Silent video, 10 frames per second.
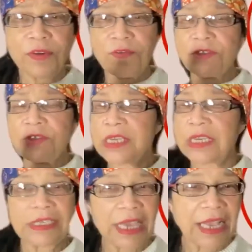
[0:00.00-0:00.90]
or if you're
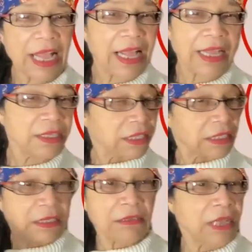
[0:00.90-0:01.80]
seeing a
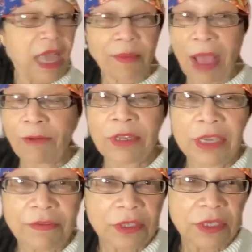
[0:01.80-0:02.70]
psychologist to stop. I would
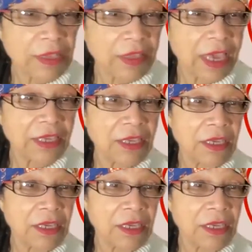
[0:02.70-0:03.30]
never say that.